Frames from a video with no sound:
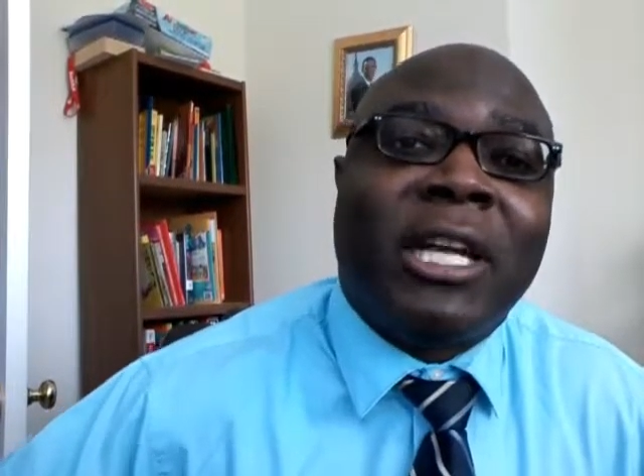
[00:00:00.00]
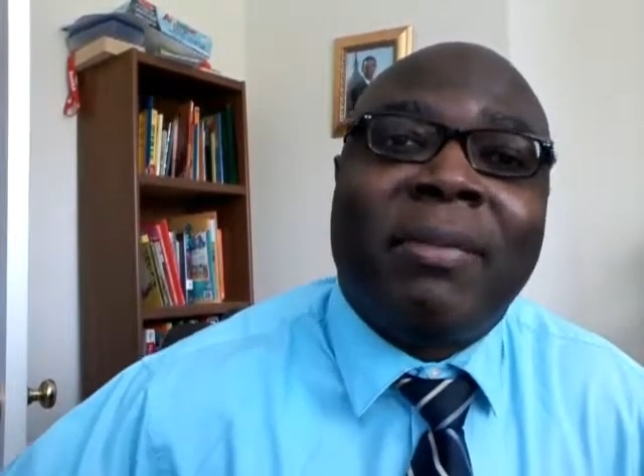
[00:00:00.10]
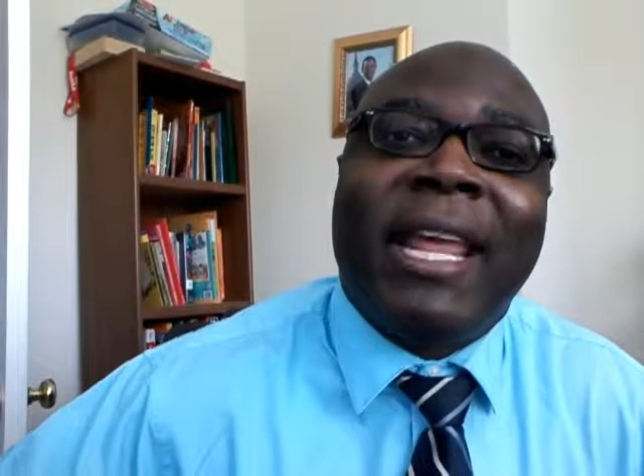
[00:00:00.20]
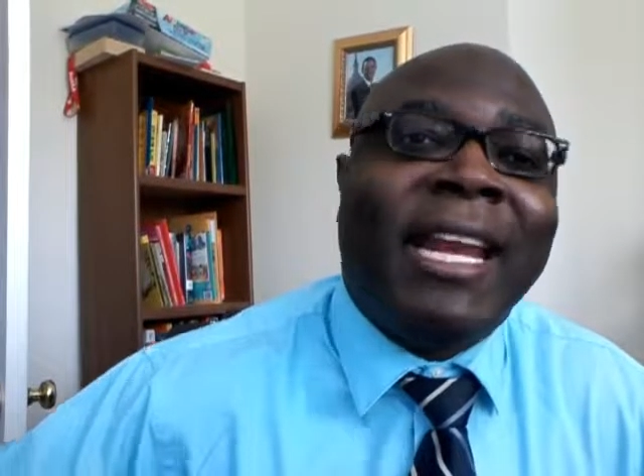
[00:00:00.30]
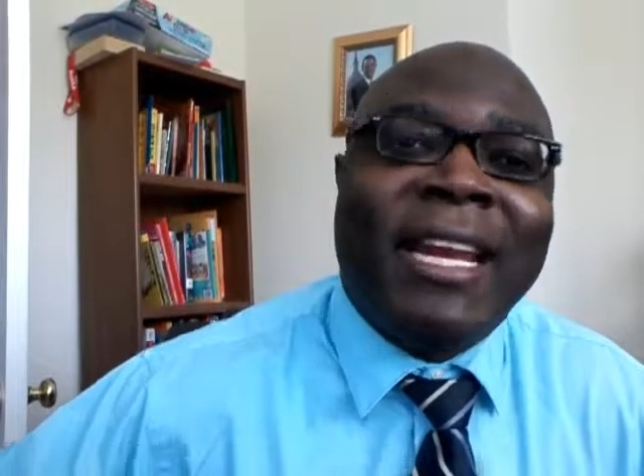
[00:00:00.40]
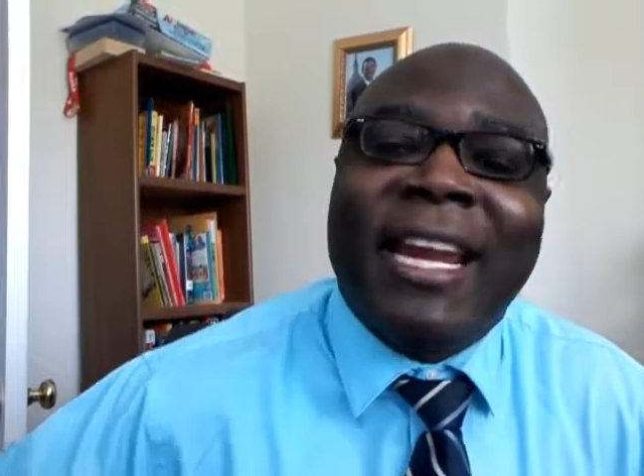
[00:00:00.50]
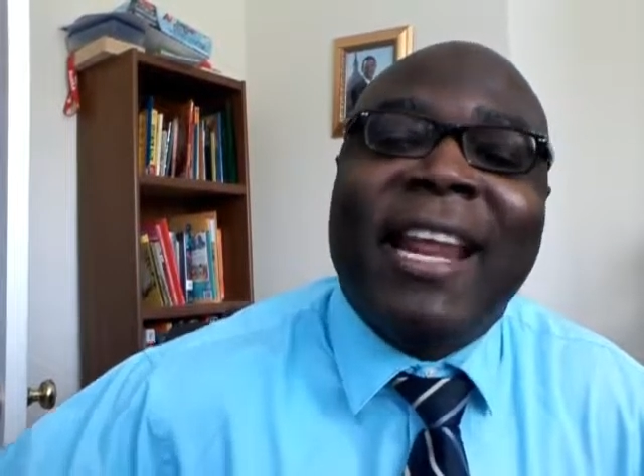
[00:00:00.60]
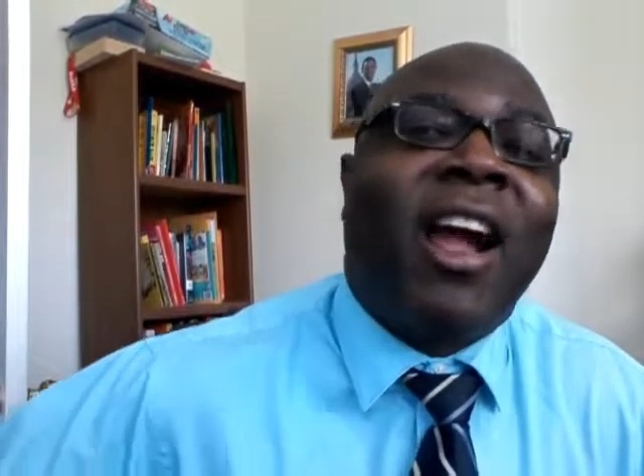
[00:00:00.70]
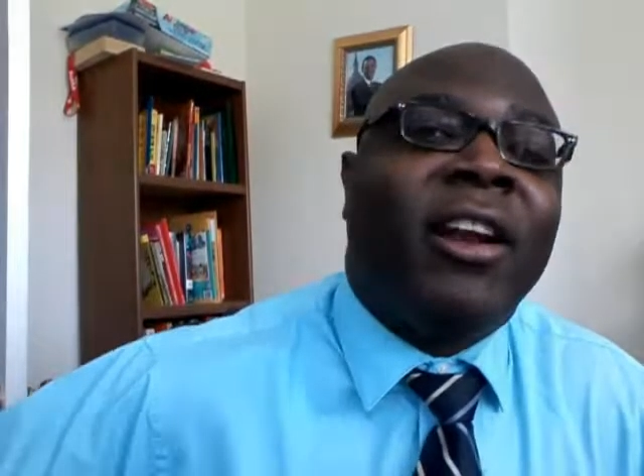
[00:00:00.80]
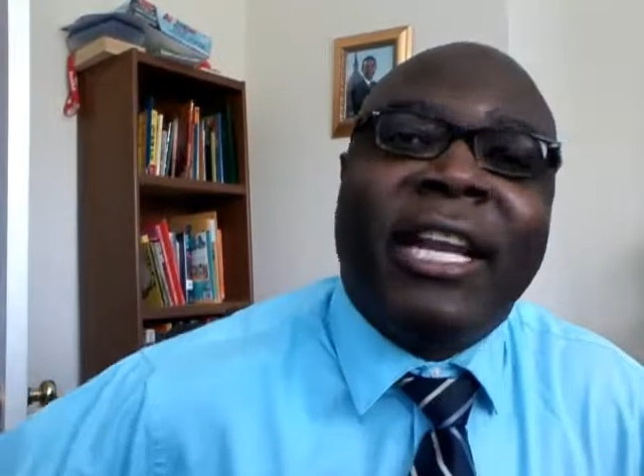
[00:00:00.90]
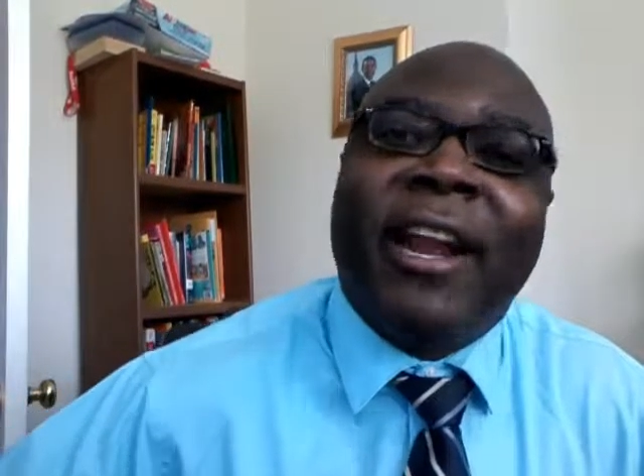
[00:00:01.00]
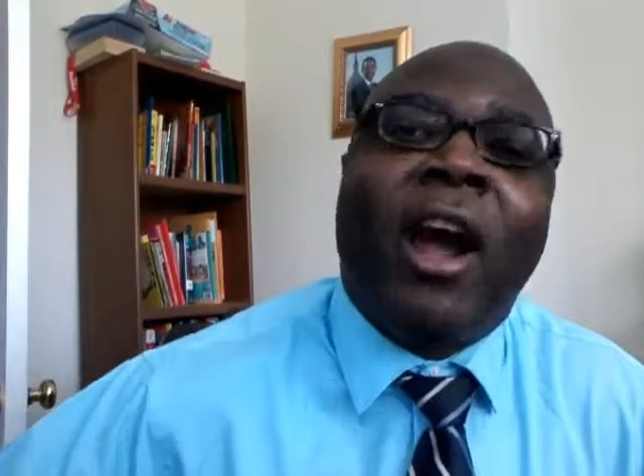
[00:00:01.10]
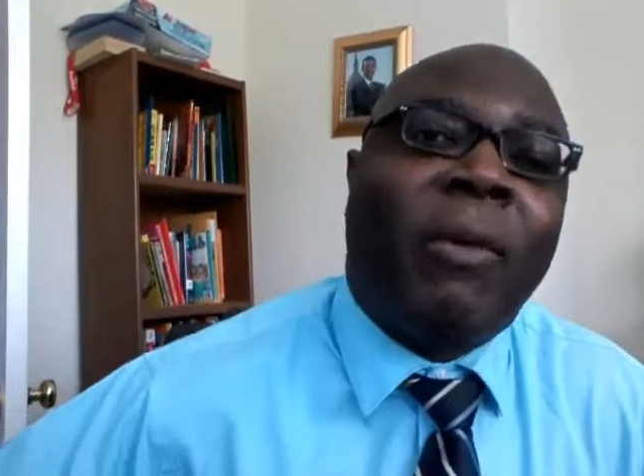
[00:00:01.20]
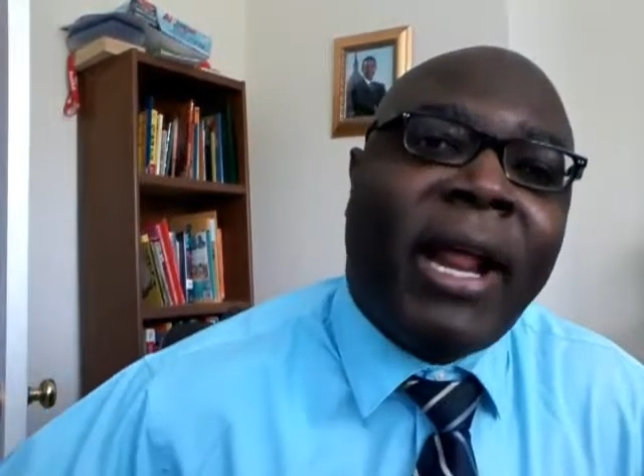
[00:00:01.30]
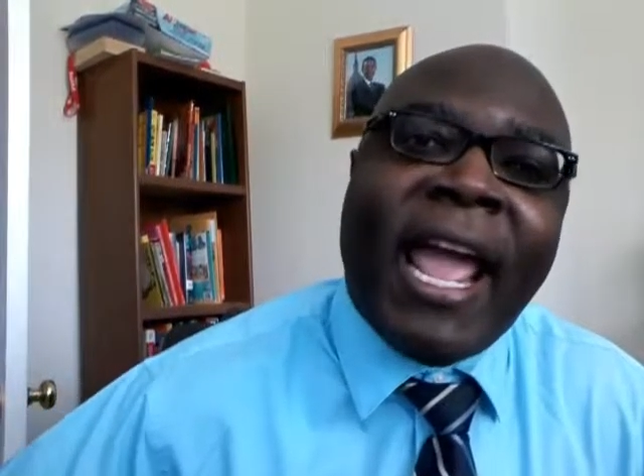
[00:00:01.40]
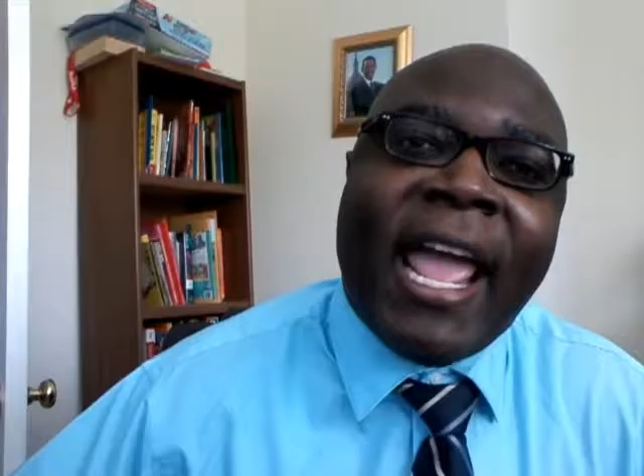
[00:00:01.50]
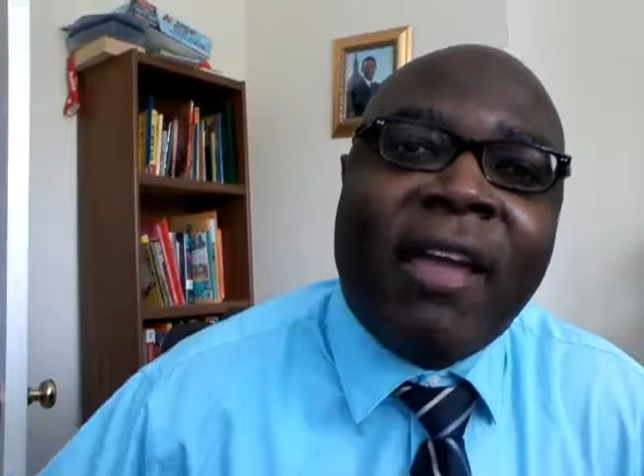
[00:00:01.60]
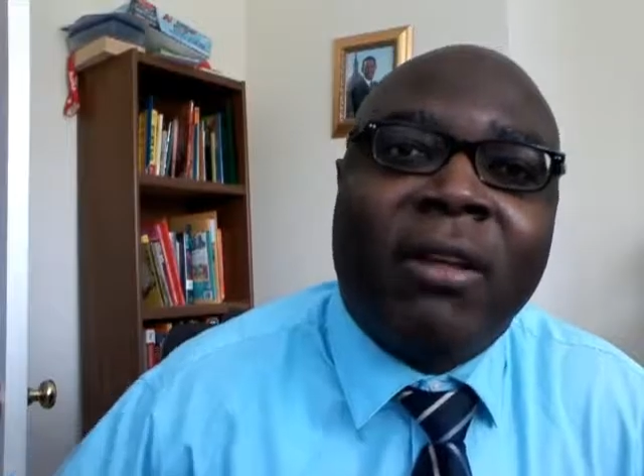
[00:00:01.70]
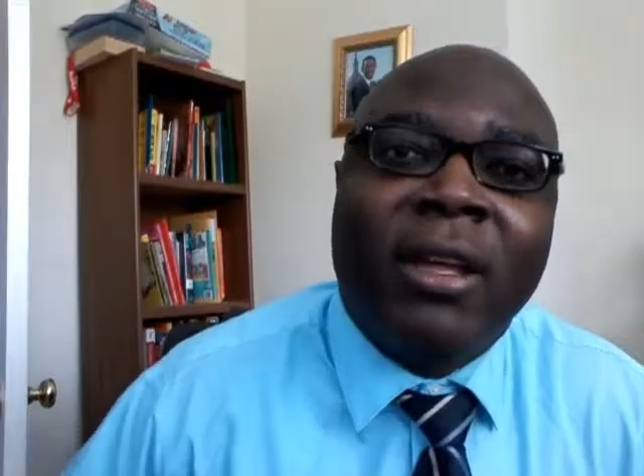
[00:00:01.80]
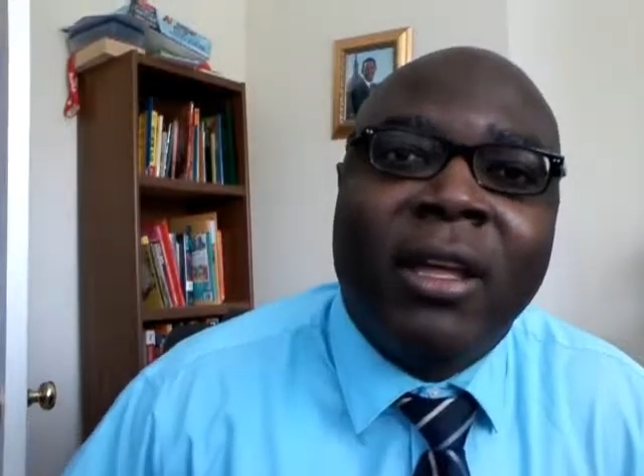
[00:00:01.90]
something they didn't already have.